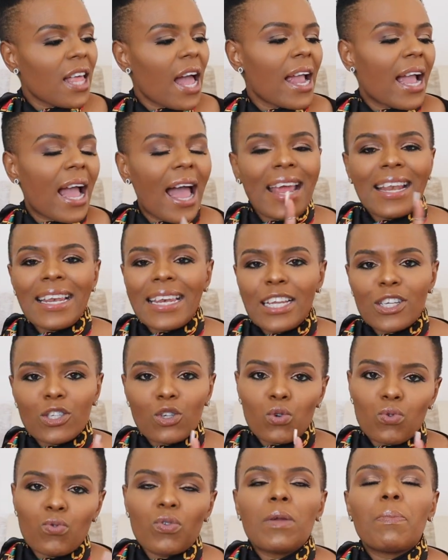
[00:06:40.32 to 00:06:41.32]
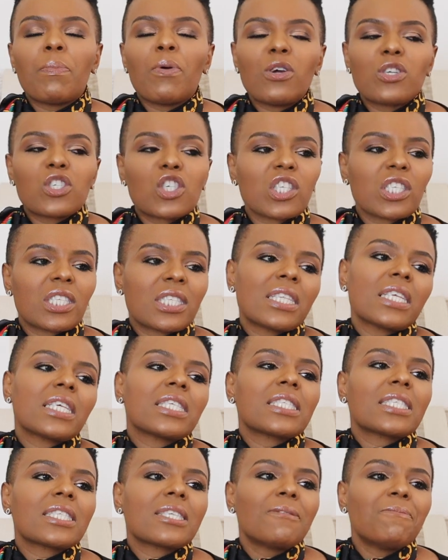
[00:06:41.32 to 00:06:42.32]
like I need to repurchase
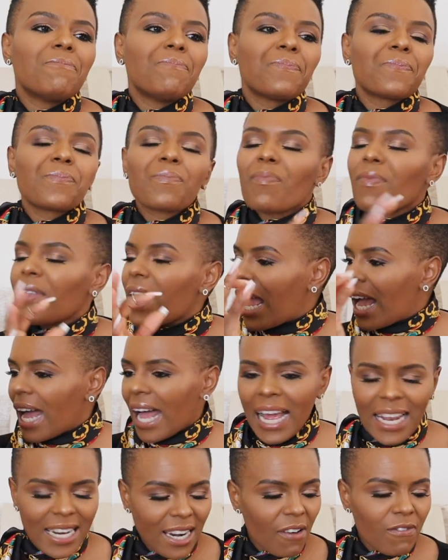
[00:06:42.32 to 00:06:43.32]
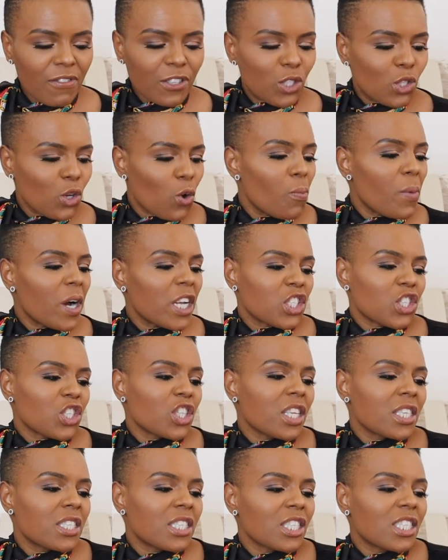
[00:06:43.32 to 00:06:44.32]
this. I love it so much.
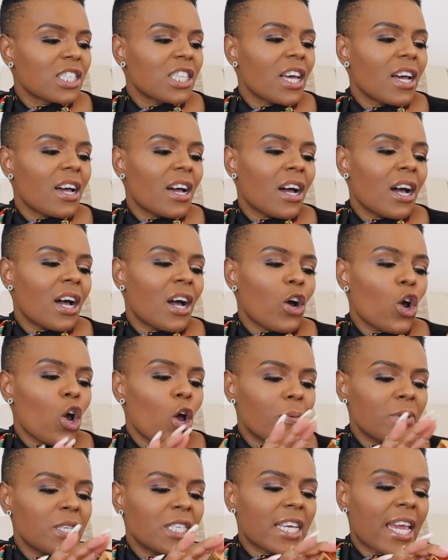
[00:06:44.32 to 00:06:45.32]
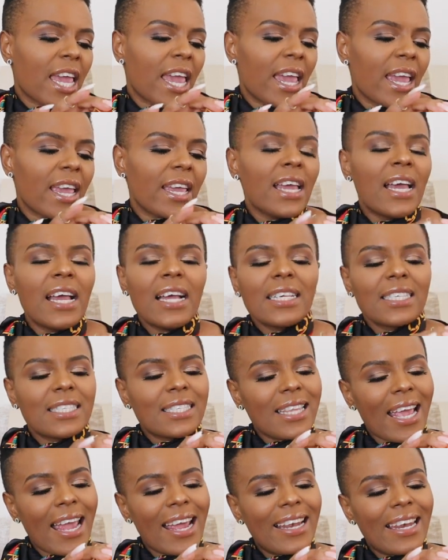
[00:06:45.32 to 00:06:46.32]
This is the Urban Decay
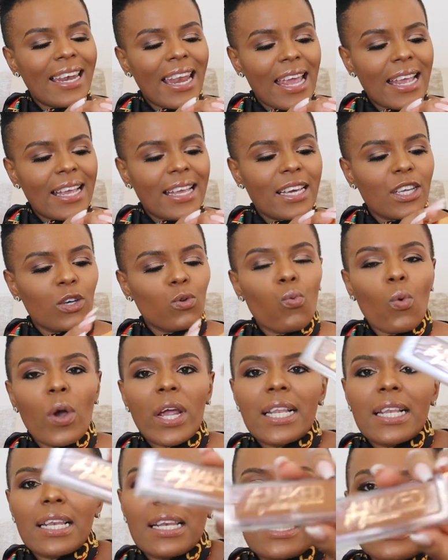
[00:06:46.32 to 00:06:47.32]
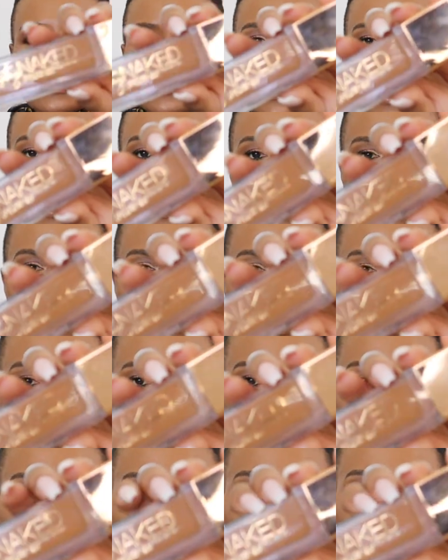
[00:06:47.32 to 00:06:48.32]
Stay Naked Weightless
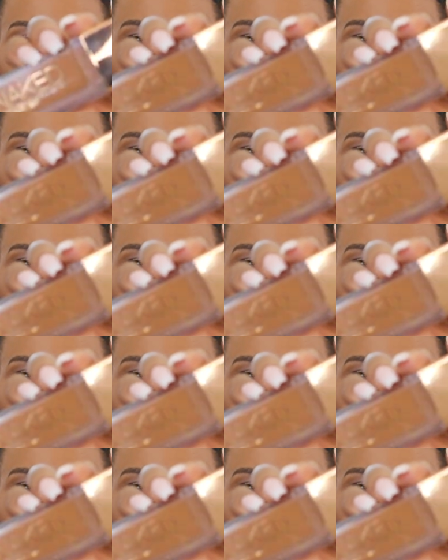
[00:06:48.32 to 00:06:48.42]
Liquid